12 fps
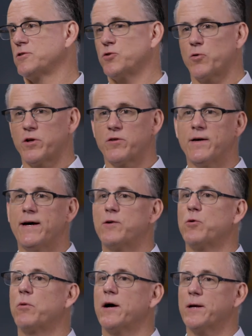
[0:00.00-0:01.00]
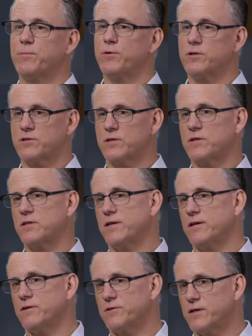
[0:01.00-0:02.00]
and shorting that or buying puts on the
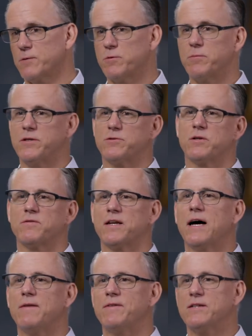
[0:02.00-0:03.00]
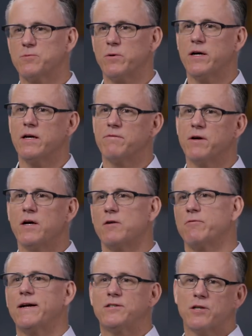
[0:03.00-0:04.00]
TLT would be sort of an obvious way of
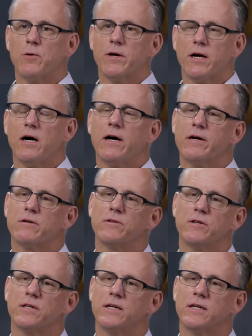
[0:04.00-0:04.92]
rates going higher in the